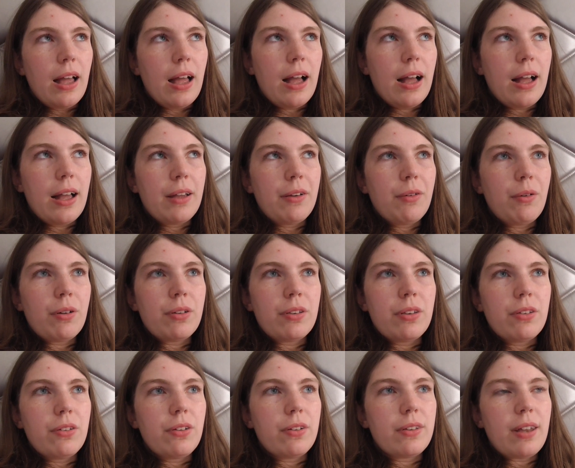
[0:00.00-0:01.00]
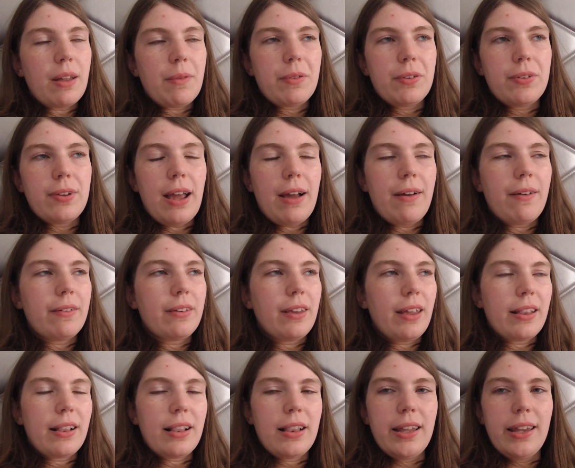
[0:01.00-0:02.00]
I want to just have a shower
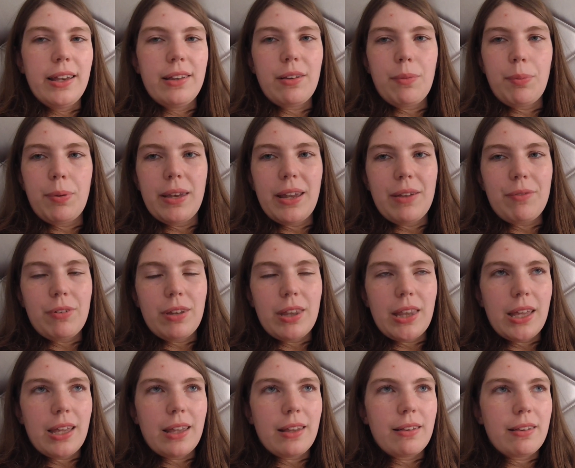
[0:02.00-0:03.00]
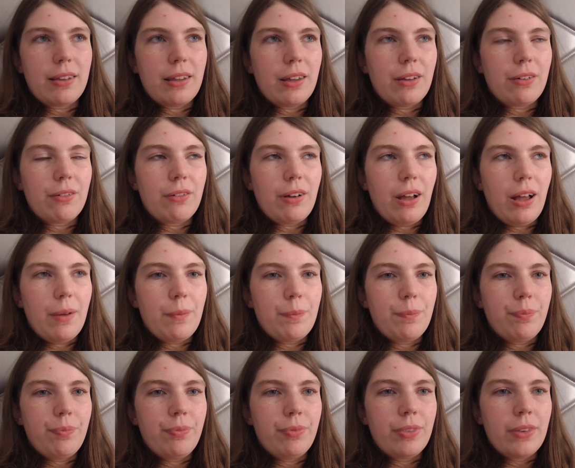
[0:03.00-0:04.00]
and get cleaned up and everything. So
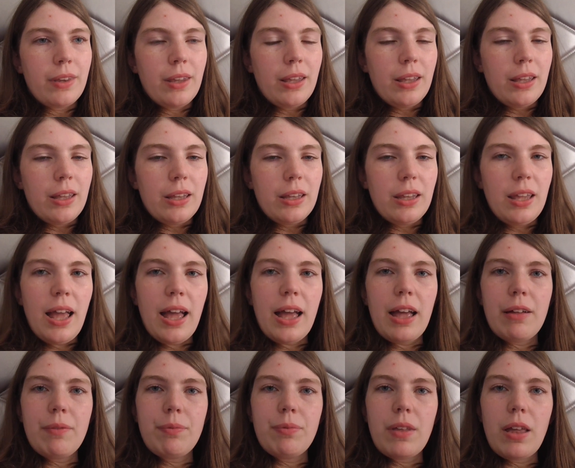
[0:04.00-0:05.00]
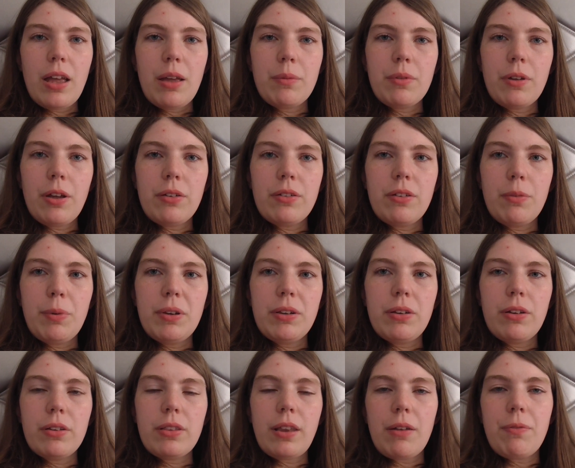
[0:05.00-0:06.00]
yeah, I'm going to be
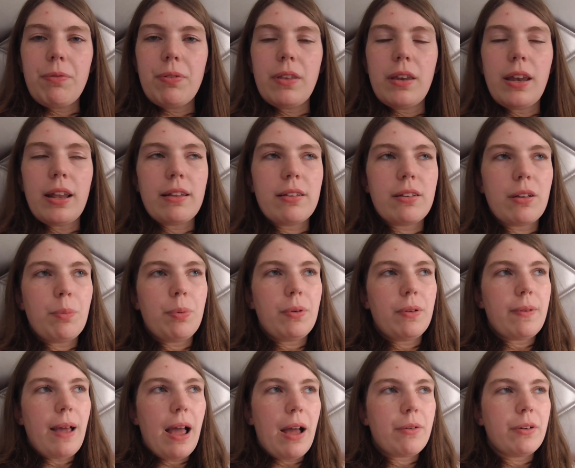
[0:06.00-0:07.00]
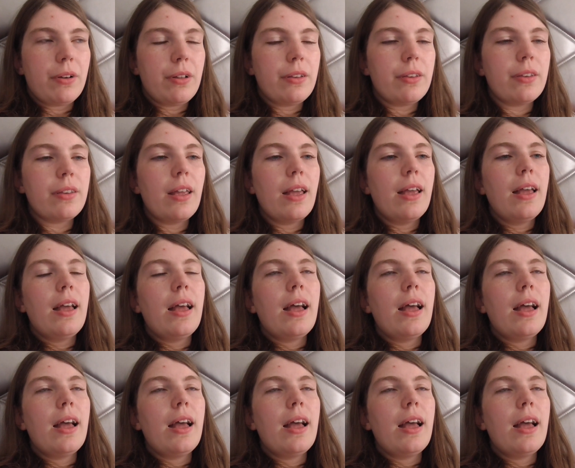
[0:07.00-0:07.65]
doing that for the next couple of hours.